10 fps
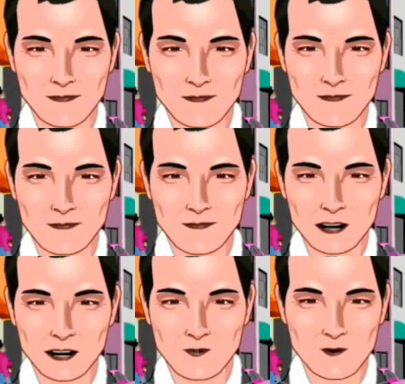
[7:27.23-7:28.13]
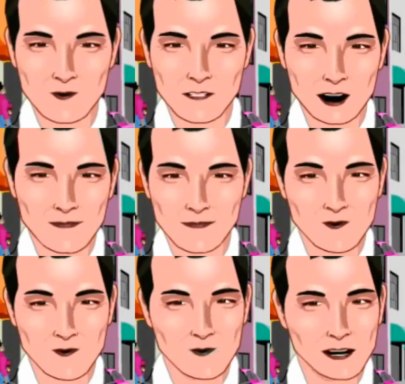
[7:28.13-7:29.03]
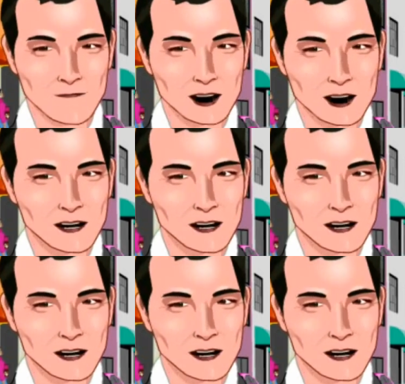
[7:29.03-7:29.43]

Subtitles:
including your left blind spot,